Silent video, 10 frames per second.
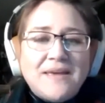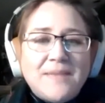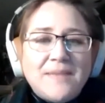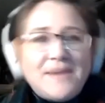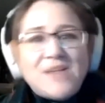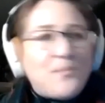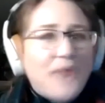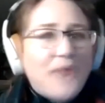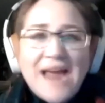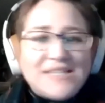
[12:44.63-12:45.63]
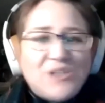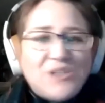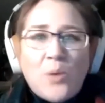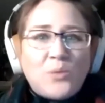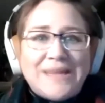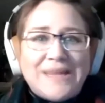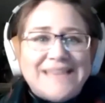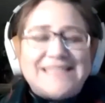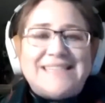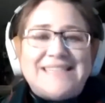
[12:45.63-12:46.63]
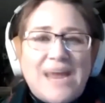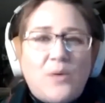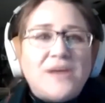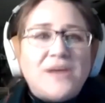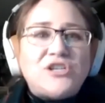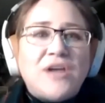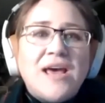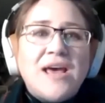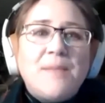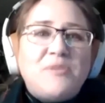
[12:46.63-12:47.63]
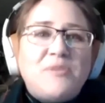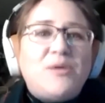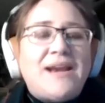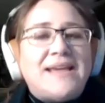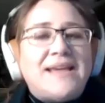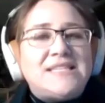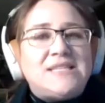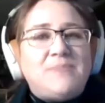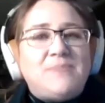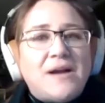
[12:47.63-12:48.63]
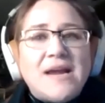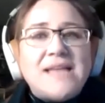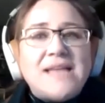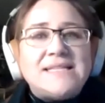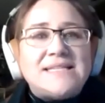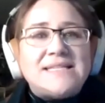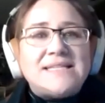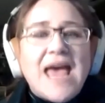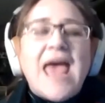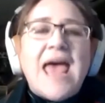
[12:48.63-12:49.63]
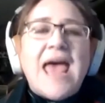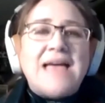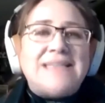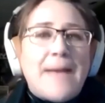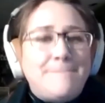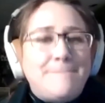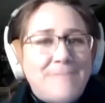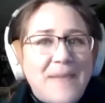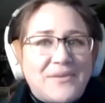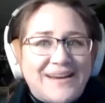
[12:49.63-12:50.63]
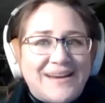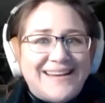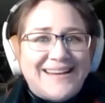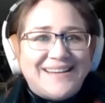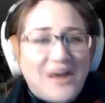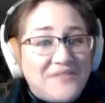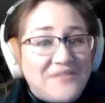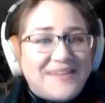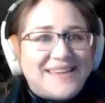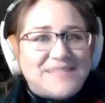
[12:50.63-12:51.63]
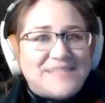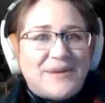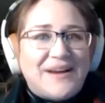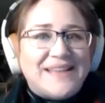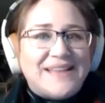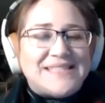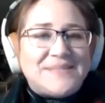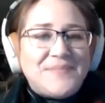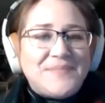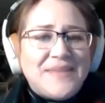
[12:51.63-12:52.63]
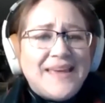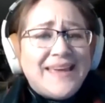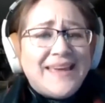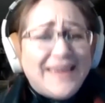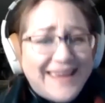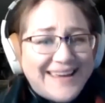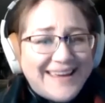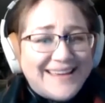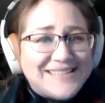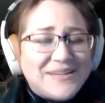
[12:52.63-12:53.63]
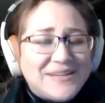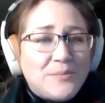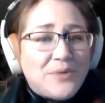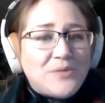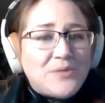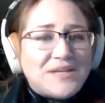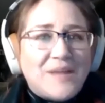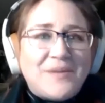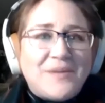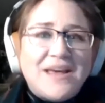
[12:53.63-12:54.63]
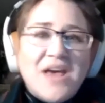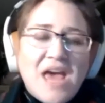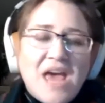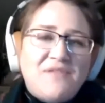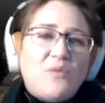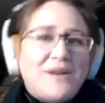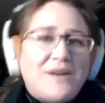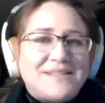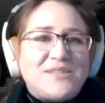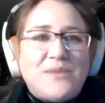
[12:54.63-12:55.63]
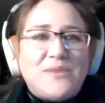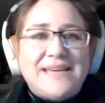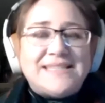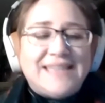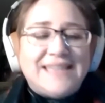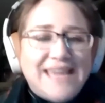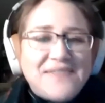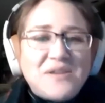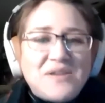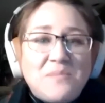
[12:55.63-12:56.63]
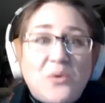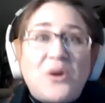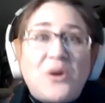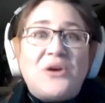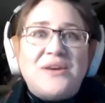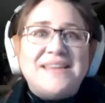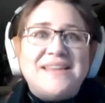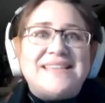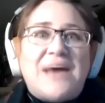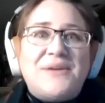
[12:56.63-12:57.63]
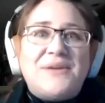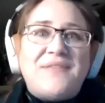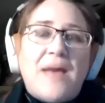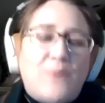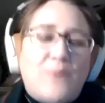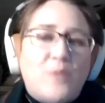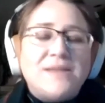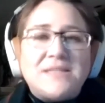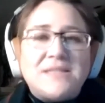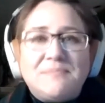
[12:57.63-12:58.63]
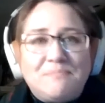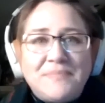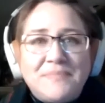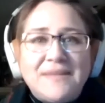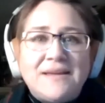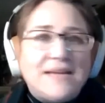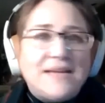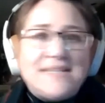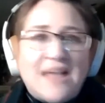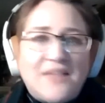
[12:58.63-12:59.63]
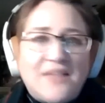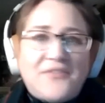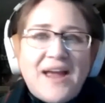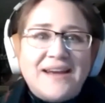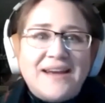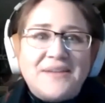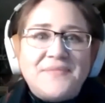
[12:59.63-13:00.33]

because our brains don't really distinguish between an experience and a memory of the experience. And pro tip, if you want to squeeze even more goodness out of that moment, tell a friend.